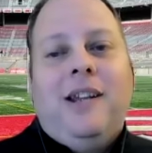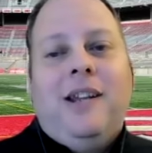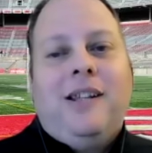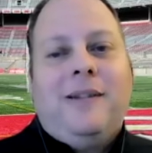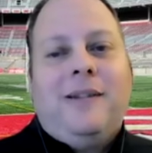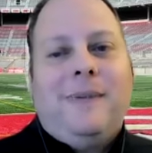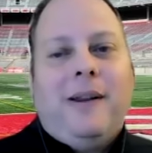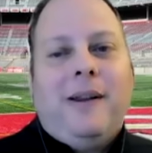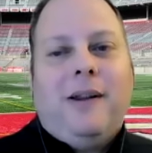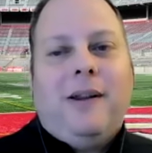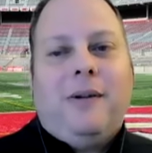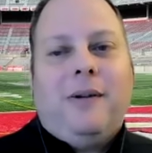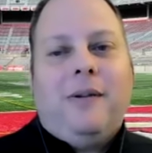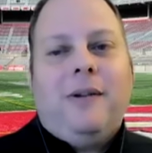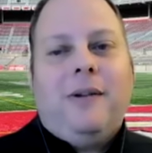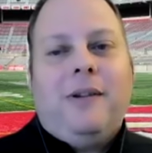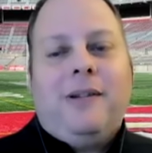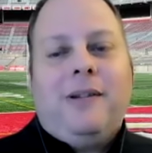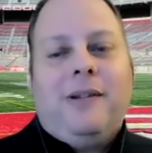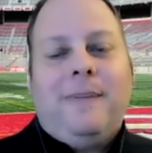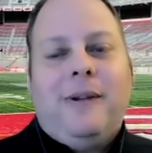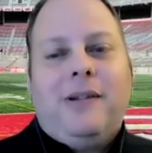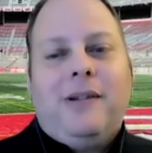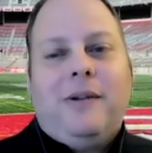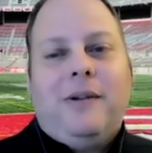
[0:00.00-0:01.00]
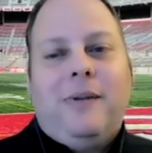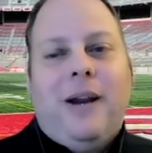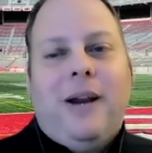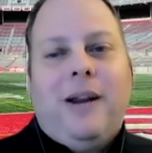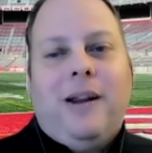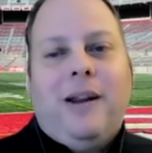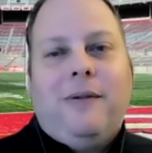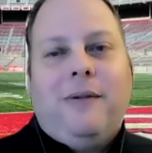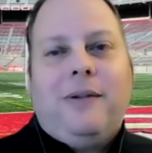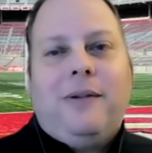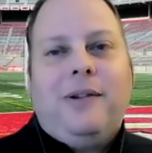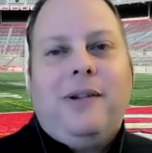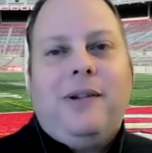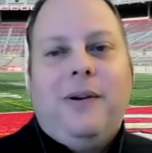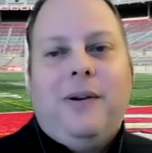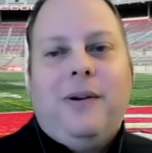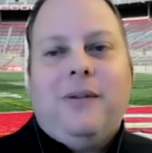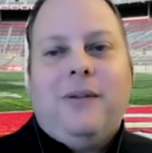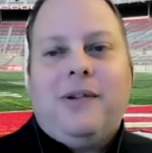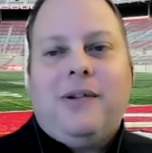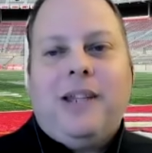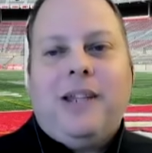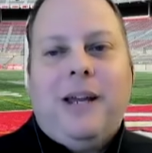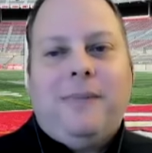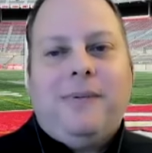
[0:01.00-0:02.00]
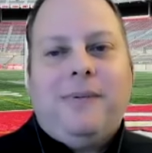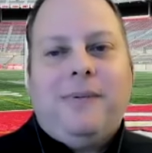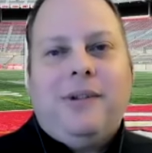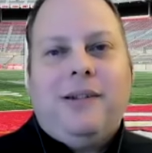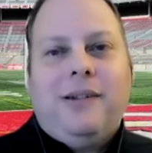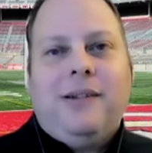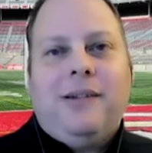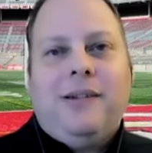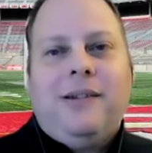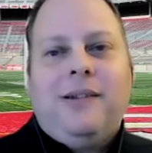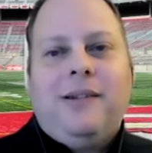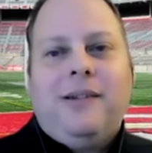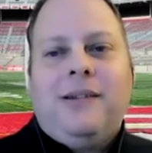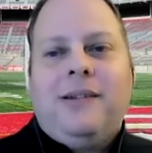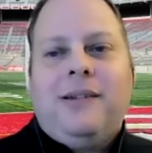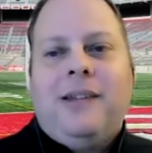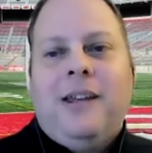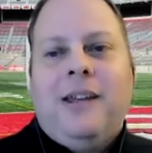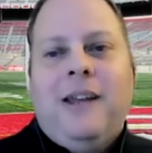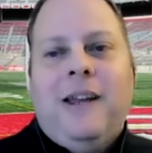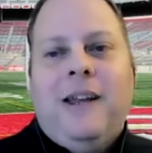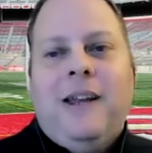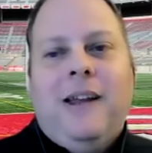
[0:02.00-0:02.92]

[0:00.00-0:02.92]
Spencer, Spencer Rattler with two interceptions.